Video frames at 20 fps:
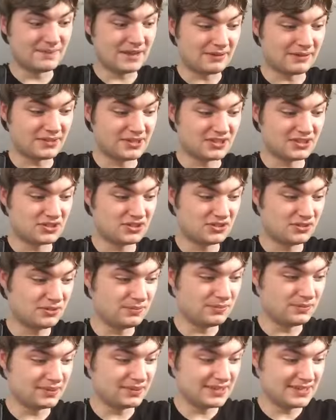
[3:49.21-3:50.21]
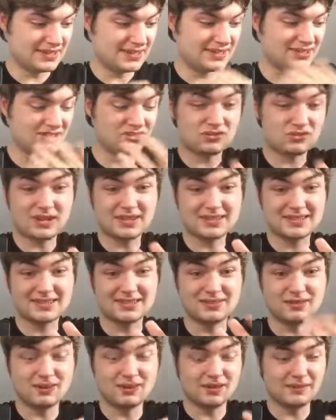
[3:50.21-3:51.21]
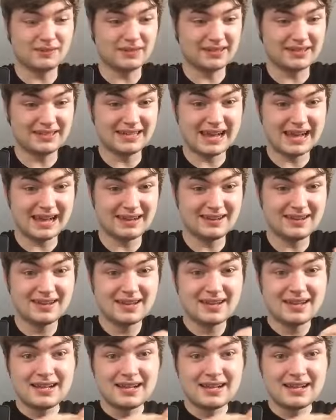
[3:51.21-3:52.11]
very stupidly, and trusts Gollum again.